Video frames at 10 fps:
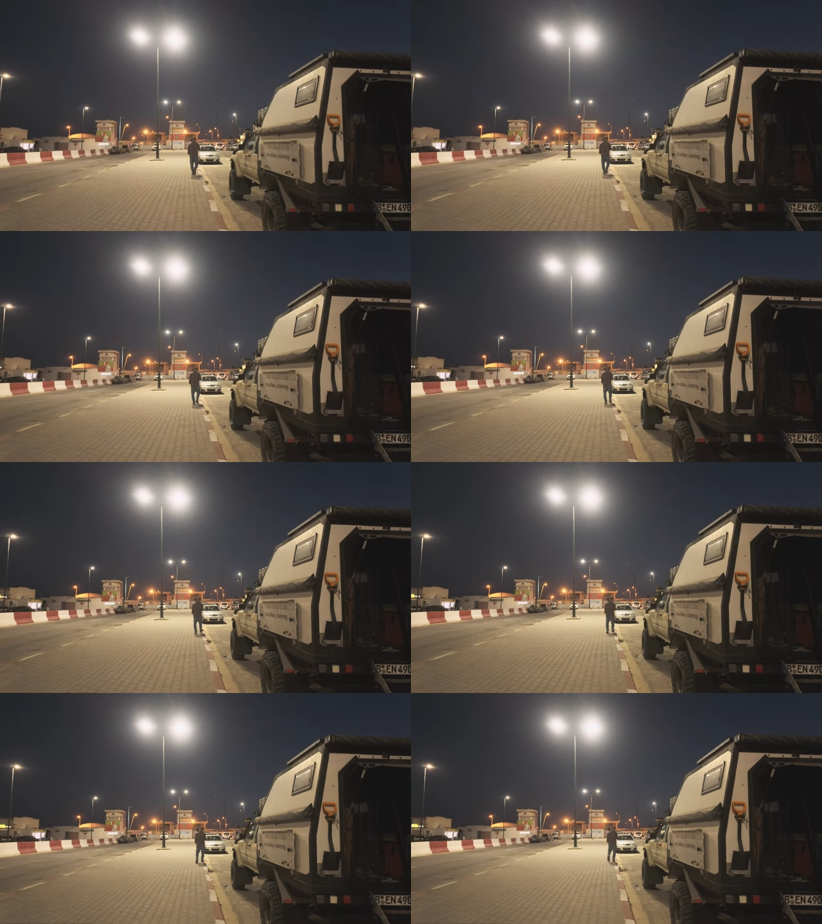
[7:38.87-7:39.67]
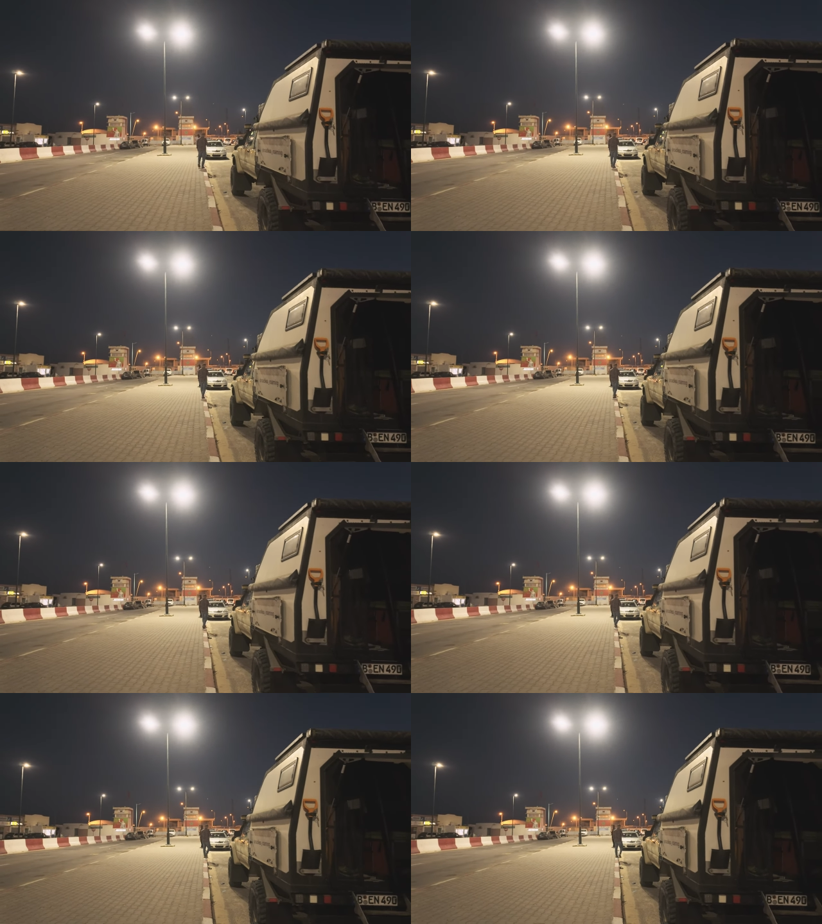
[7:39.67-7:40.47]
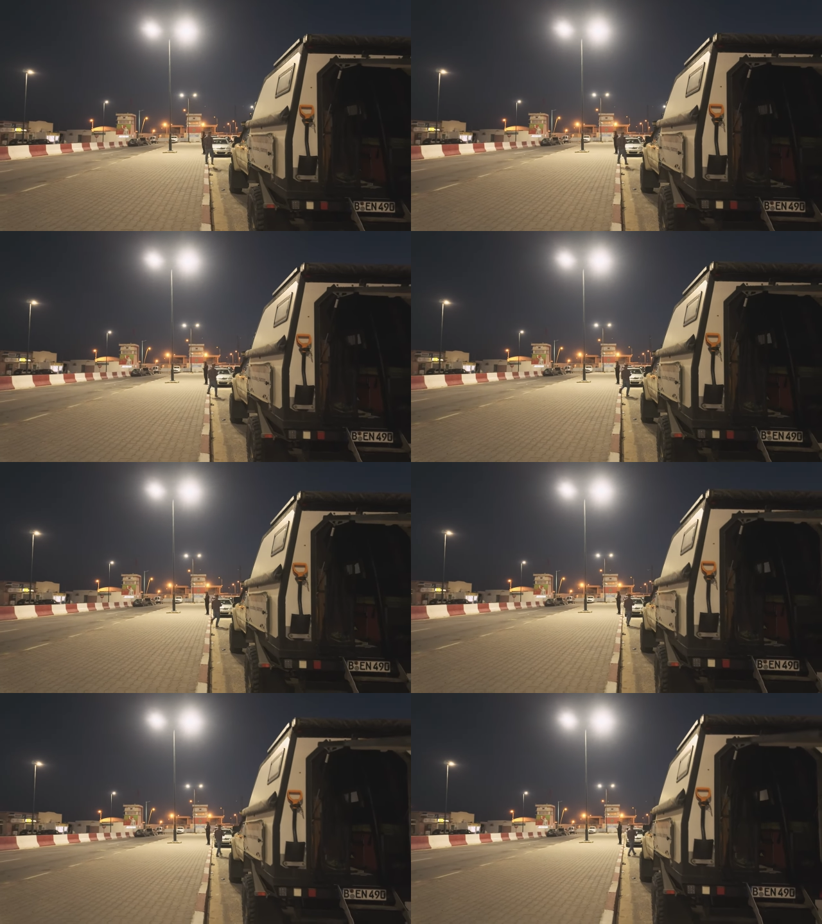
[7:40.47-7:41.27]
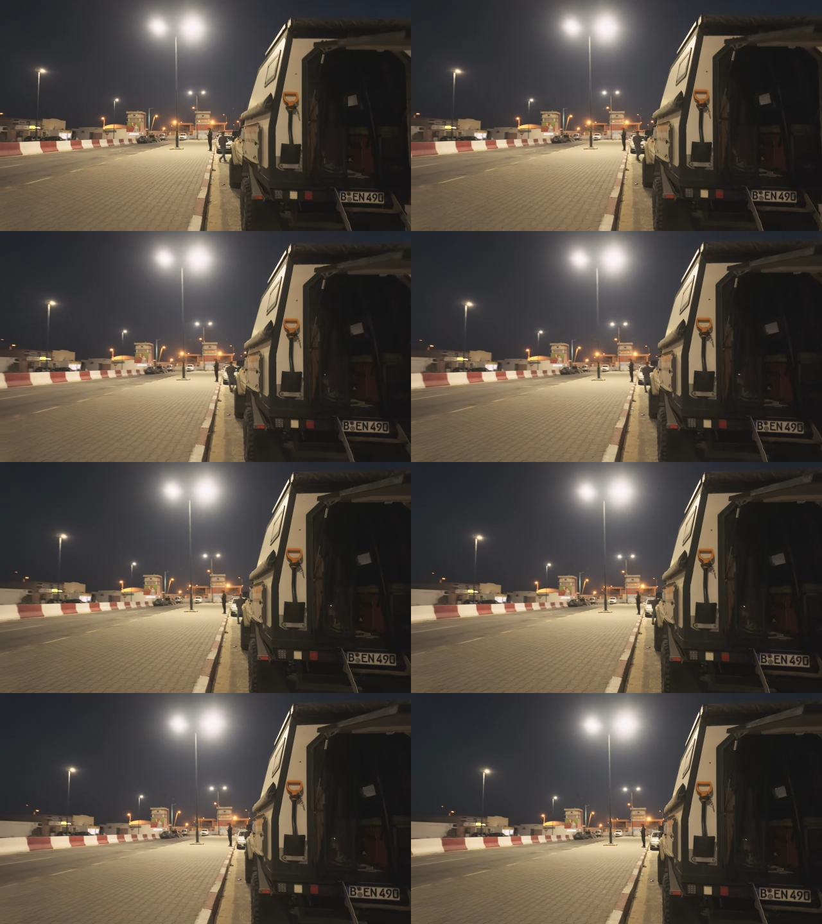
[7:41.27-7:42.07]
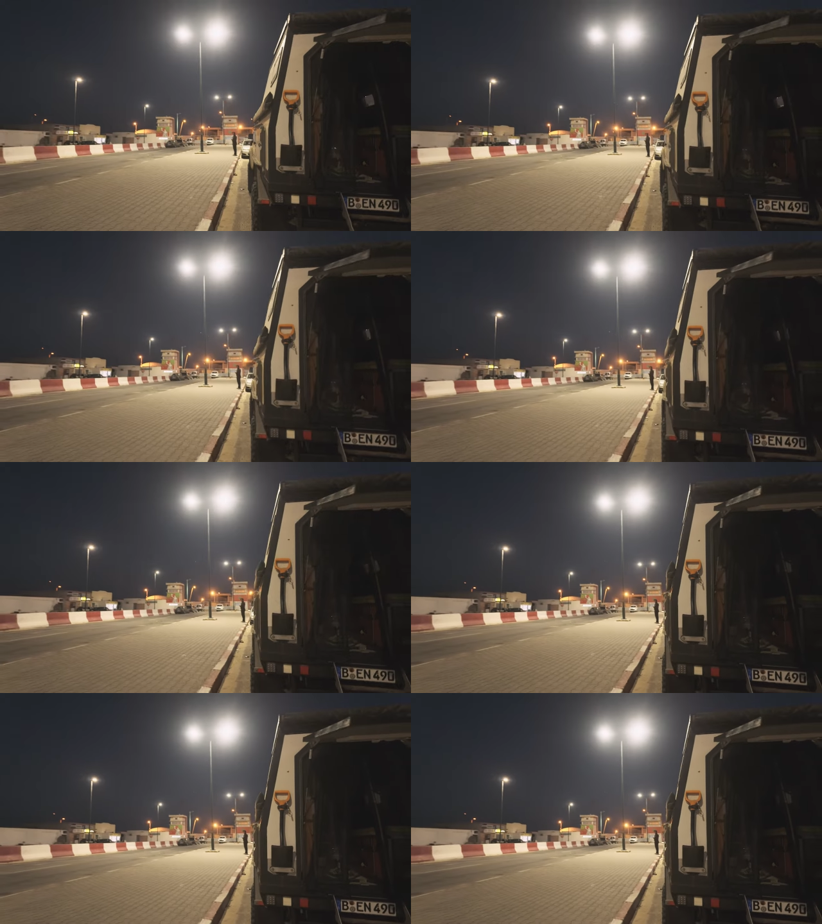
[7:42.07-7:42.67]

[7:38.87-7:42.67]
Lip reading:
(no speaker visible)